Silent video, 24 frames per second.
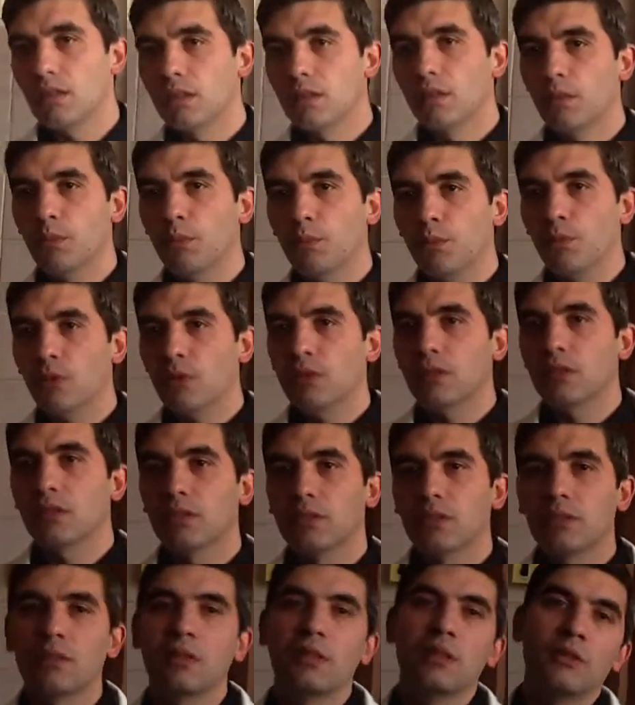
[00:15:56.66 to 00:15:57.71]
The points
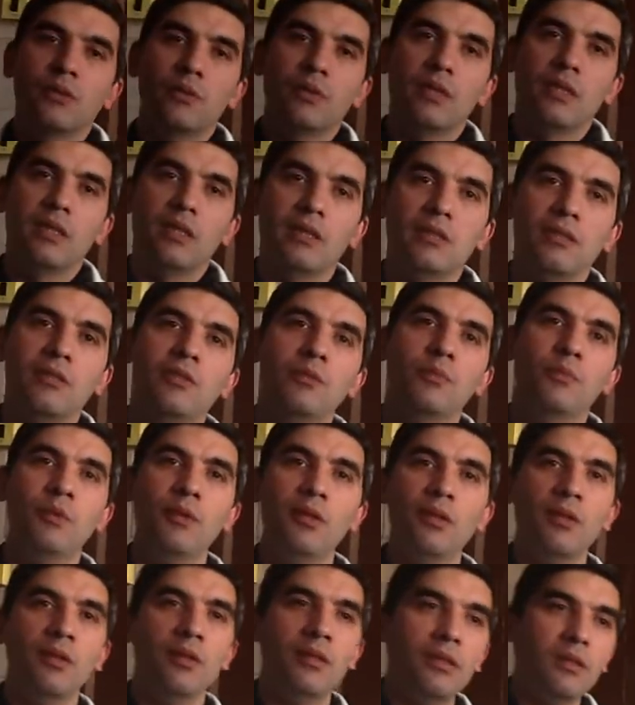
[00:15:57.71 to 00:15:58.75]
situated
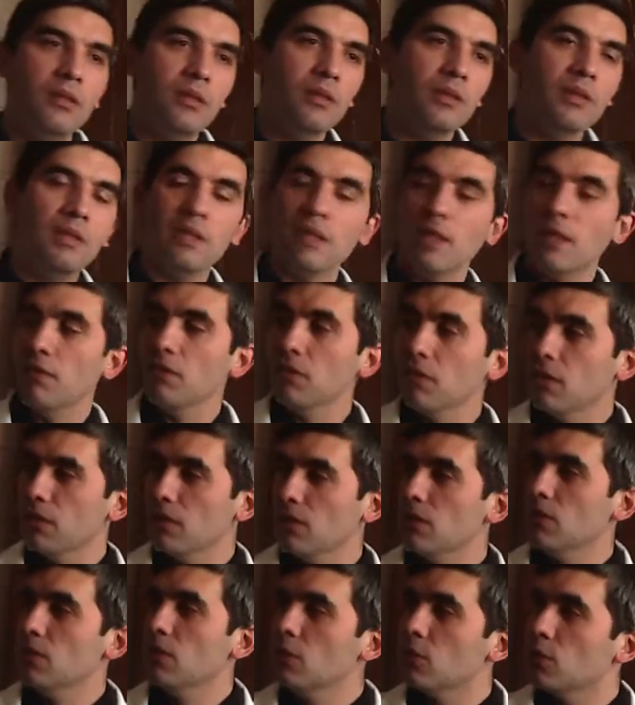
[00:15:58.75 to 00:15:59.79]
superiorly to
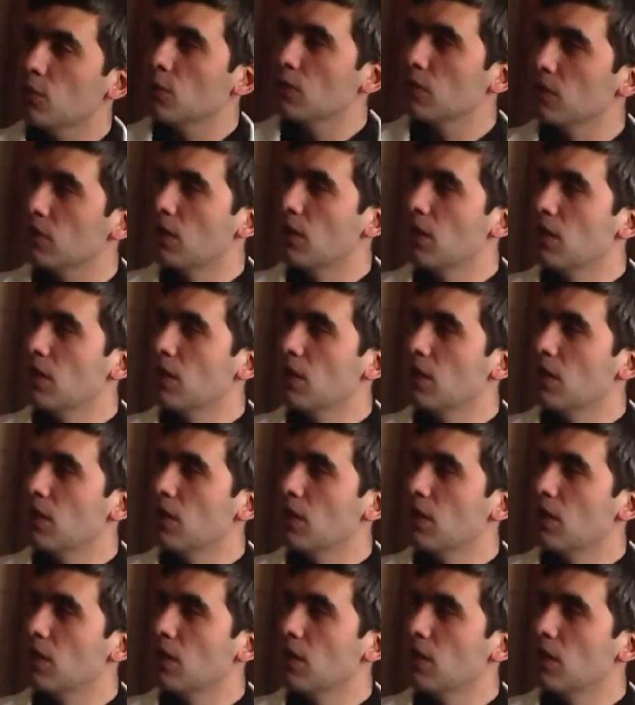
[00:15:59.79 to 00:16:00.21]
clavicle, called